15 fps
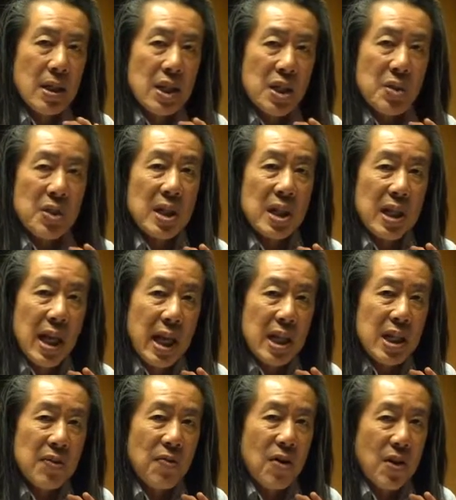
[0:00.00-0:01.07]
This was the
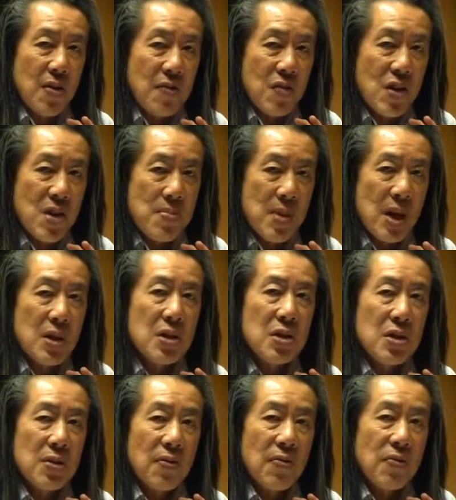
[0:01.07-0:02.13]
case very, very
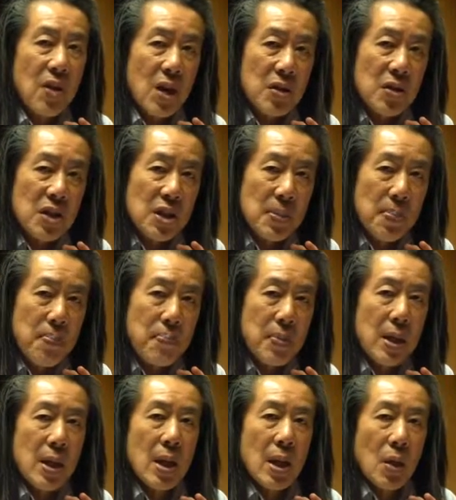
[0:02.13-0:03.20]
much in France,
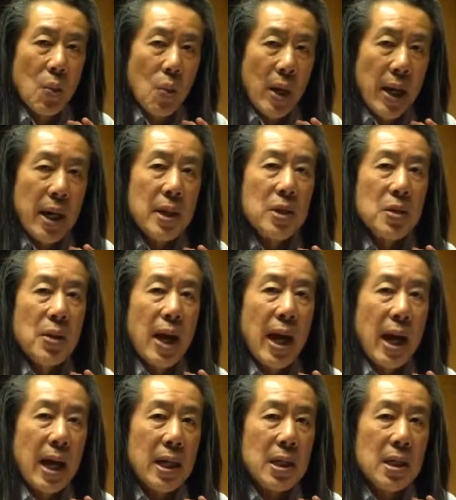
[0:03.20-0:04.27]
where you
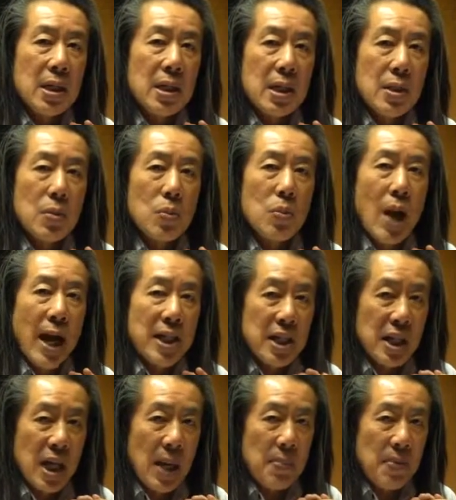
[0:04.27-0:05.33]
had the
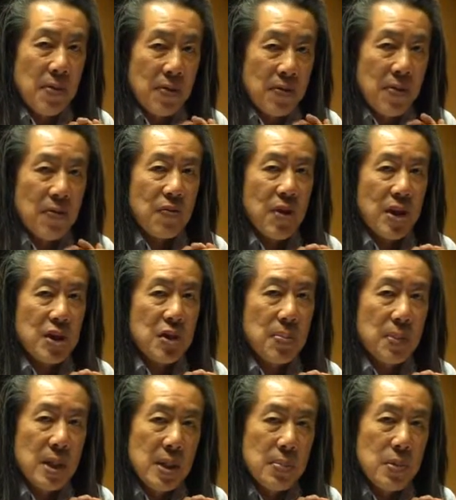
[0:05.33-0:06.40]
rising up of the
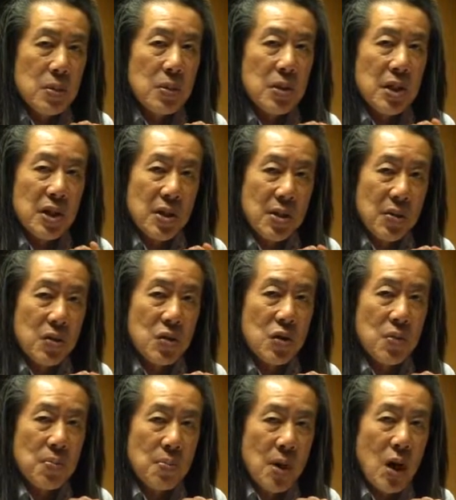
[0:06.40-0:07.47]
French people, the
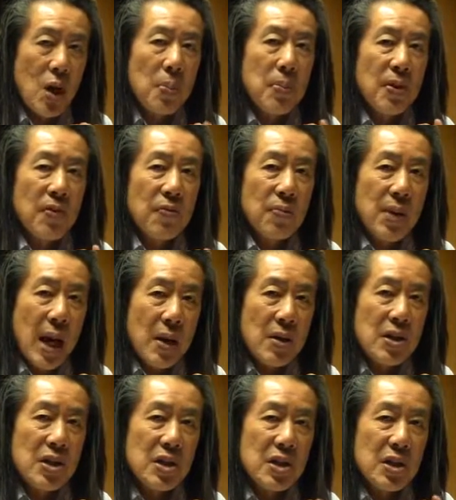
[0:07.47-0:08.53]
so-called mob of
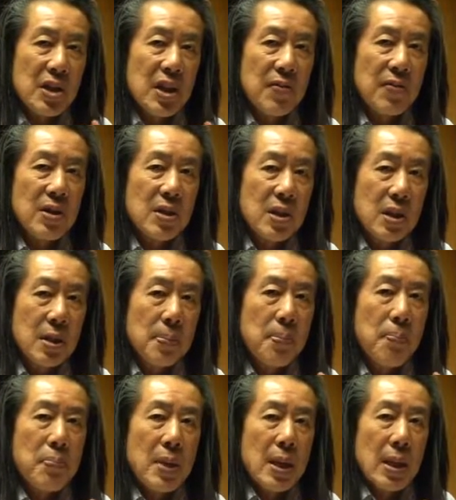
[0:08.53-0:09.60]
Paris in
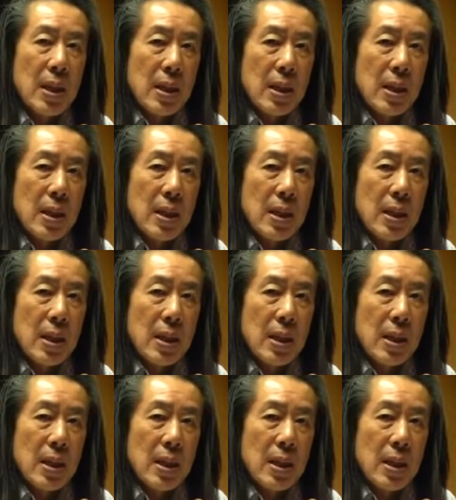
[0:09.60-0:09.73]
seventeen